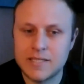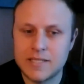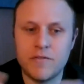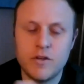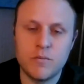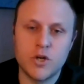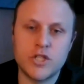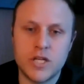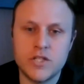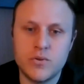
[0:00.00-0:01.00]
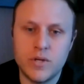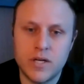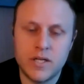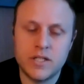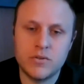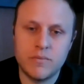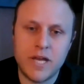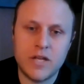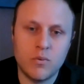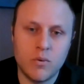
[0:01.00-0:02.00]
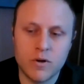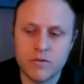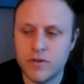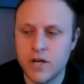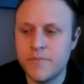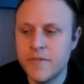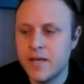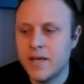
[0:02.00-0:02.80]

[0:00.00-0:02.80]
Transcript: stuff and you merge it into a manual workflow.